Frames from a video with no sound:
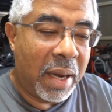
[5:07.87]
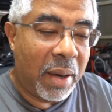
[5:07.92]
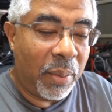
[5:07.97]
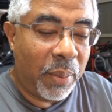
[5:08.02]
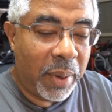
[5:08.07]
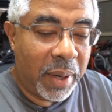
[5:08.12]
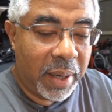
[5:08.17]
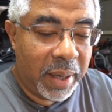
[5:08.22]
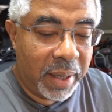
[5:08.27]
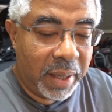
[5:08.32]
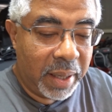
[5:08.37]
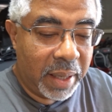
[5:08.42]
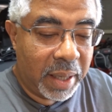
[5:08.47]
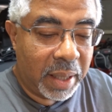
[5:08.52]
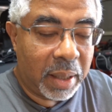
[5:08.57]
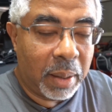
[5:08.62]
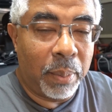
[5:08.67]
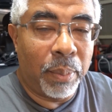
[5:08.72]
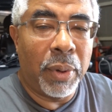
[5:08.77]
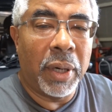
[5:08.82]
where the
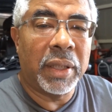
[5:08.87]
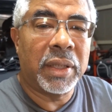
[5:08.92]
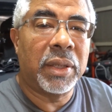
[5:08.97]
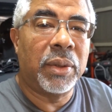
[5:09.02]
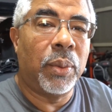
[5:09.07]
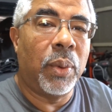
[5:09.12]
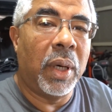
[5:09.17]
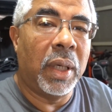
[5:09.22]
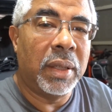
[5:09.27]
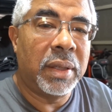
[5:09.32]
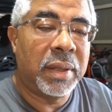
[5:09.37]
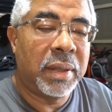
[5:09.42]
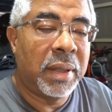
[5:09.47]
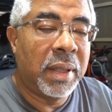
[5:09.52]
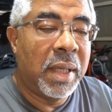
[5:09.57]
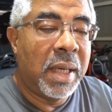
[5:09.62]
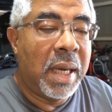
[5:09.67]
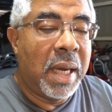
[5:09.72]
compressor was,